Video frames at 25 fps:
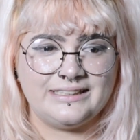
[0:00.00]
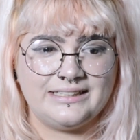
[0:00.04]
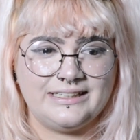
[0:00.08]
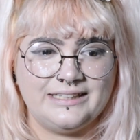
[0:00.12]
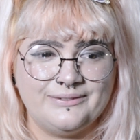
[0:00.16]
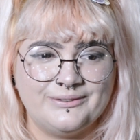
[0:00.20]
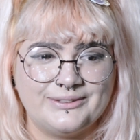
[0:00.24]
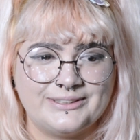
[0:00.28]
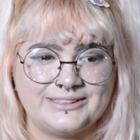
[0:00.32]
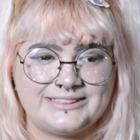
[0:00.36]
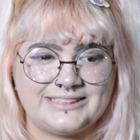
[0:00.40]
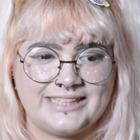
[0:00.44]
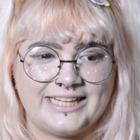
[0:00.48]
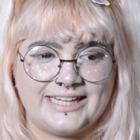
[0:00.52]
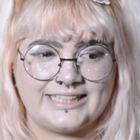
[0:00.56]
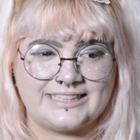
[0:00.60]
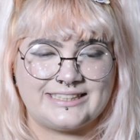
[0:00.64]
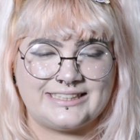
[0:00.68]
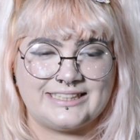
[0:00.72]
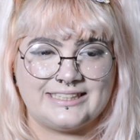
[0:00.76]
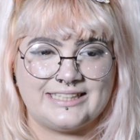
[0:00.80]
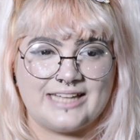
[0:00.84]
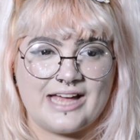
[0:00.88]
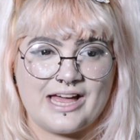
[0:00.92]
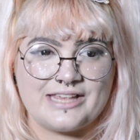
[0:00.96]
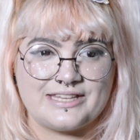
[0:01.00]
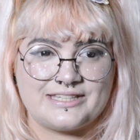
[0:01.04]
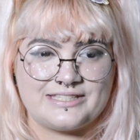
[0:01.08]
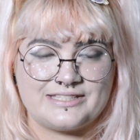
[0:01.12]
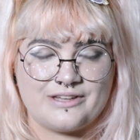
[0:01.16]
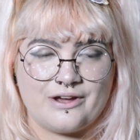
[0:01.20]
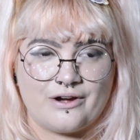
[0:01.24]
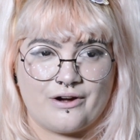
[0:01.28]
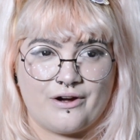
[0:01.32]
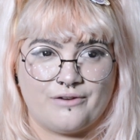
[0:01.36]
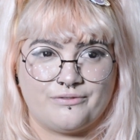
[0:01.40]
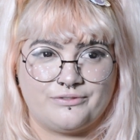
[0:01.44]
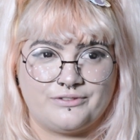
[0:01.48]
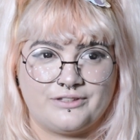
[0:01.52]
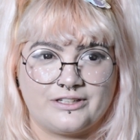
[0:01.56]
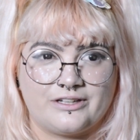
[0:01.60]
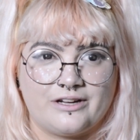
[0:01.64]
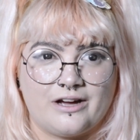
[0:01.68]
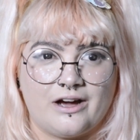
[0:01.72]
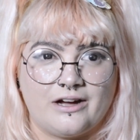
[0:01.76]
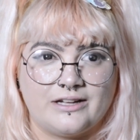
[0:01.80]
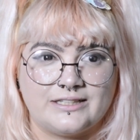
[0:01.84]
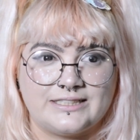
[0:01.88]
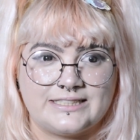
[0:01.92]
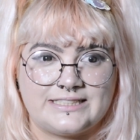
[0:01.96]
It was like the last song of the
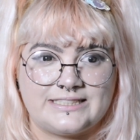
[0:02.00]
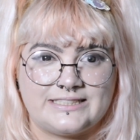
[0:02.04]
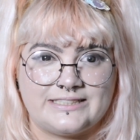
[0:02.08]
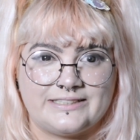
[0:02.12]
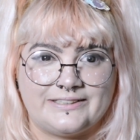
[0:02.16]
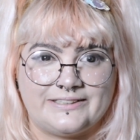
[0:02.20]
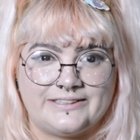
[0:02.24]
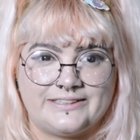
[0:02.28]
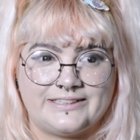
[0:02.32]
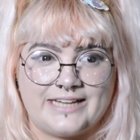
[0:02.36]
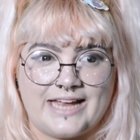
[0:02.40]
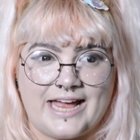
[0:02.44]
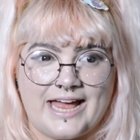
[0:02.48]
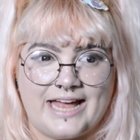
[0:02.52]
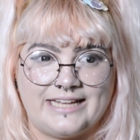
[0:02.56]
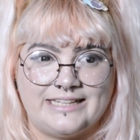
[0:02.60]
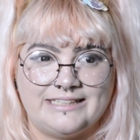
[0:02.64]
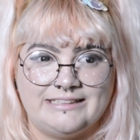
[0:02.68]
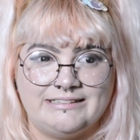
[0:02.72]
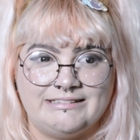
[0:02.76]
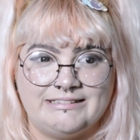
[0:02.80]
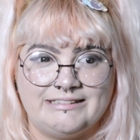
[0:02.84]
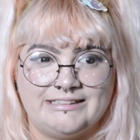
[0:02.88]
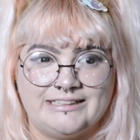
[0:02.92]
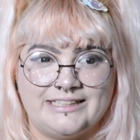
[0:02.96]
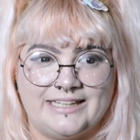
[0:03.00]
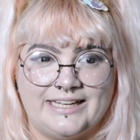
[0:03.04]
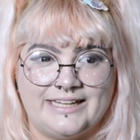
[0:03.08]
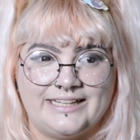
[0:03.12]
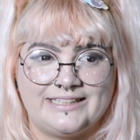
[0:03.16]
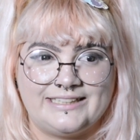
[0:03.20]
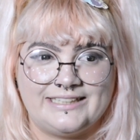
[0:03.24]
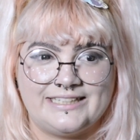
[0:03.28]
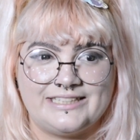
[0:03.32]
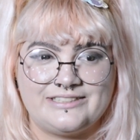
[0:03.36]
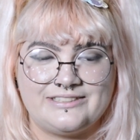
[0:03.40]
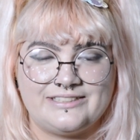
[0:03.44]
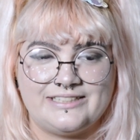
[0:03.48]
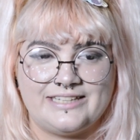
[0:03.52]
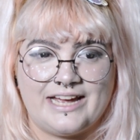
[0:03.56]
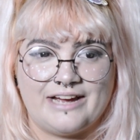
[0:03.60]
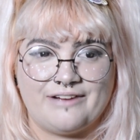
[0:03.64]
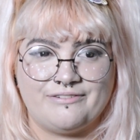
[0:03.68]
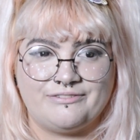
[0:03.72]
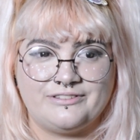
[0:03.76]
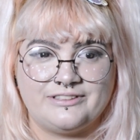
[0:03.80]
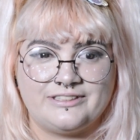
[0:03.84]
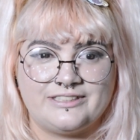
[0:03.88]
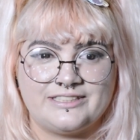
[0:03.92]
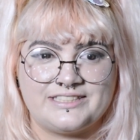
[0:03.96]
concert, and like literally
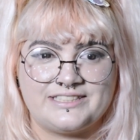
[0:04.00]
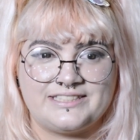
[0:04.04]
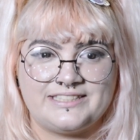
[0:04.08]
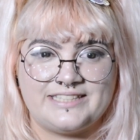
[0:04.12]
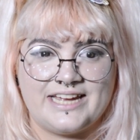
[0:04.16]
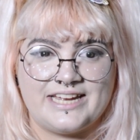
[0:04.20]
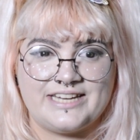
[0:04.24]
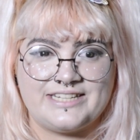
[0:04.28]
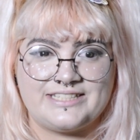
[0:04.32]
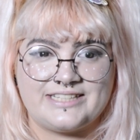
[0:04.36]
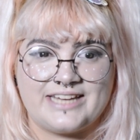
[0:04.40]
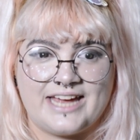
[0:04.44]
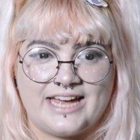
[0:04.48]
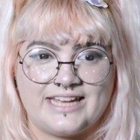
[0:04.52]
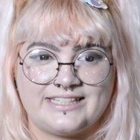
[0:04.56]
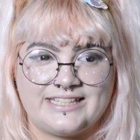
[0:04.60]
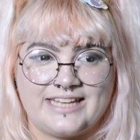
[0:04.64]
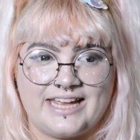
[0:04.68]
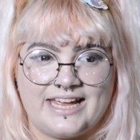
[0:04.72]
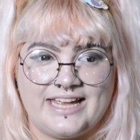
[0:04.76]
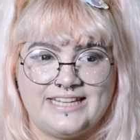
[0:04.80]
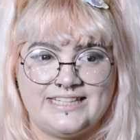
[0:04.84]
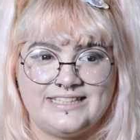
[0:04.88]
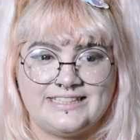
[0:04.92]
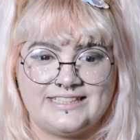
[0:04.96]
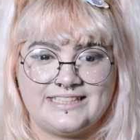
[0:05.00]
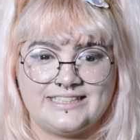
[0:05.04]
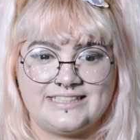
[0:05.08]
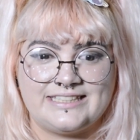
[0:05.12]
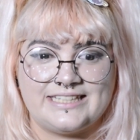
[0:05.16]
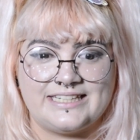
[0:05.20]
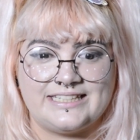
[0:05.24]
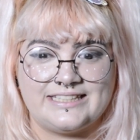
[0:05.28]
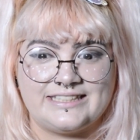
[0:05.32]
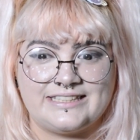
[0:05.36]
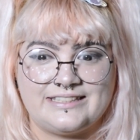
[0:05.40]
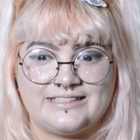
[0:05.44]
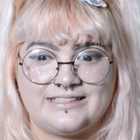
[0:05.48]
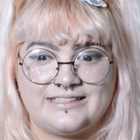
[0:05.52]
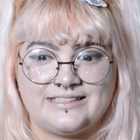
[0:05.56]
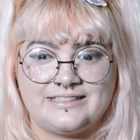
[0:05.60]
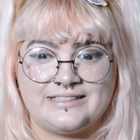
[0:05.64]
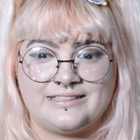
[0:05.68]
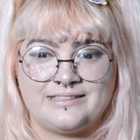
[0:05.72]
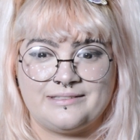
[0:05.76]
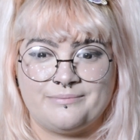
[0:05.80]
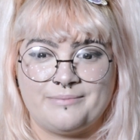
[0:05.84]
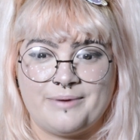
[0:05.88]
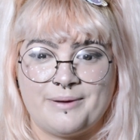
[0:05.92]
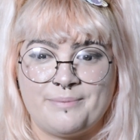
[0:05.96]
after the stage had ended and
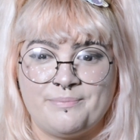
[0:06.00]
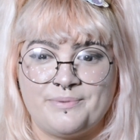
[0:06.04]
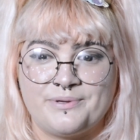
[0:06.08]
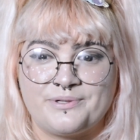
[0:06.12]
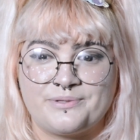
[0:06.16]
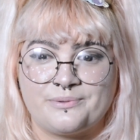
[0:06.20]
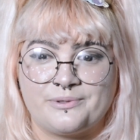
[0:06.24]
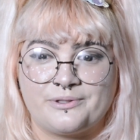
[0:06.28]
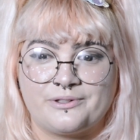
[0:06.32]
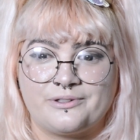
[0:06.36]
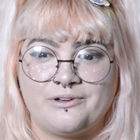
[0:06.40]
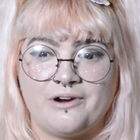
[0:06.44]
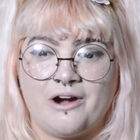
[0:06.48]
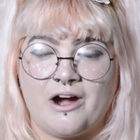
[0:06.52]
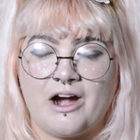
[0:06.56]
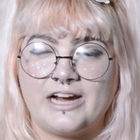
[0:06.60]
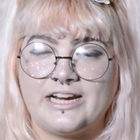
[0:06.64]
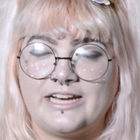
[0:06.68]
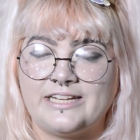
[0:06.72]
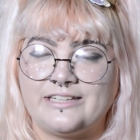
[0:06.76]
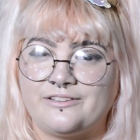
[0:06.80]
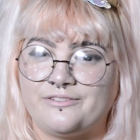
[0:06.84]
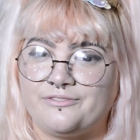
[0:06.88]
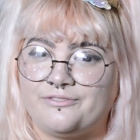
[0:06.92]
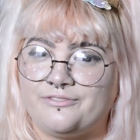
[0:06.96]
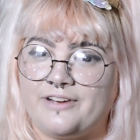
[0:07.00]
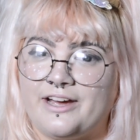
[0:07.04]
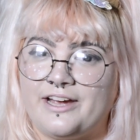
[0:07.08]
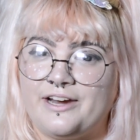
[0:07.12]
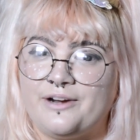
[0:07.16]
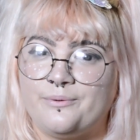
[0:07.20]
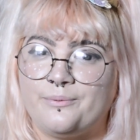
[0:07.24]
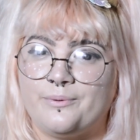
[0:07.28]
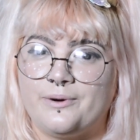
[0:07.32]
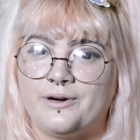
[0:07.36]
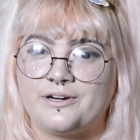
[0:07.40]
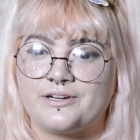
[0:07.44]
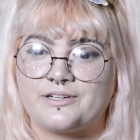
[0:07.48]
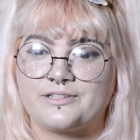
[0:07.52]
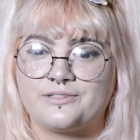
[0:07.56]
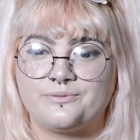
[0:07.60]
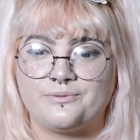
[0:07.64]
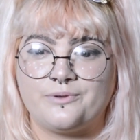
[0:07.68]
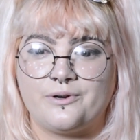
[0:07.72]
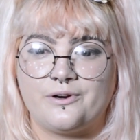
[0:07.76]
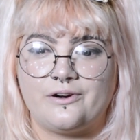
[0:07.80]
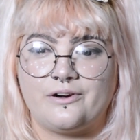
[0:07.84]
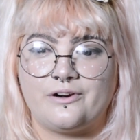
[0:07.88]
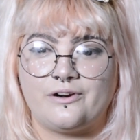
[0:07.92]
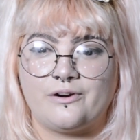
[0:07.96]
the members were gone and the fireworks
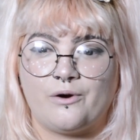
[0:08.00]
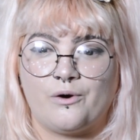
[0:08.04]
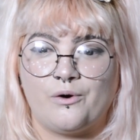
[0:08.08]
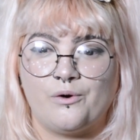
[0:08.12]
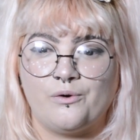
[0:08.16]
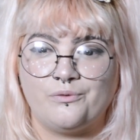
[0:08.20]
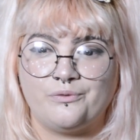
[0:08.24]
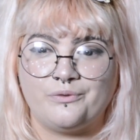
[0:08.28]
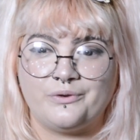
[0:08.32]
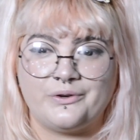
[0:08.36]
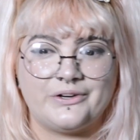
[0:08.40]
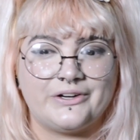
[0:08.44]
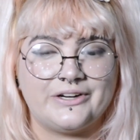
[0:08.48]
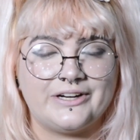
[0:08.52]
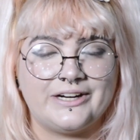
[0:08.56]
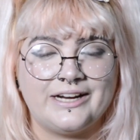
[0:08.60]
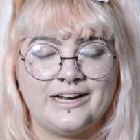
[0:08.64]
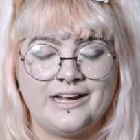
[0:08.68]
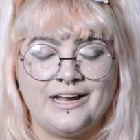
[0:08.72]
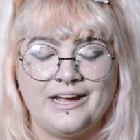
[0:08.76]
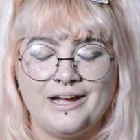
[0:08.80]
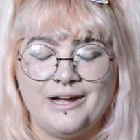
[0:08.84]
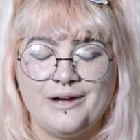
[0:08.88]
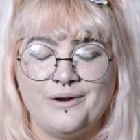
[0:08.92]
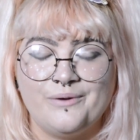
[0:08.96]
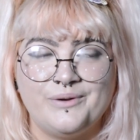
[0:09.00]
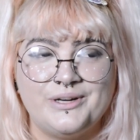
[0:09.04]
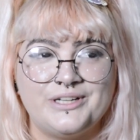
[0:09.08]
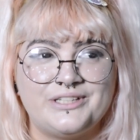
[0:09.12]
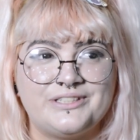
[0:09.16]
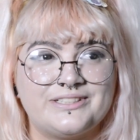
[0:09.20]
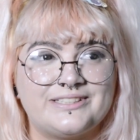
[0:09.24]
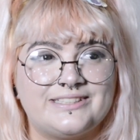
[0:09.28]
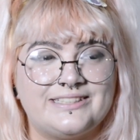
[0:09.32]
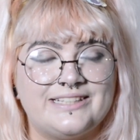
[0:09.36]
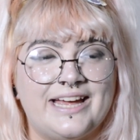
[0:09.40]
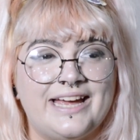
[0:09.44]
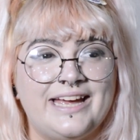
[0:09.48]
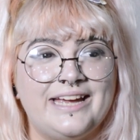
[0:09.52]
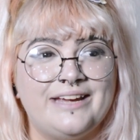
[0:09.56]
were over, we just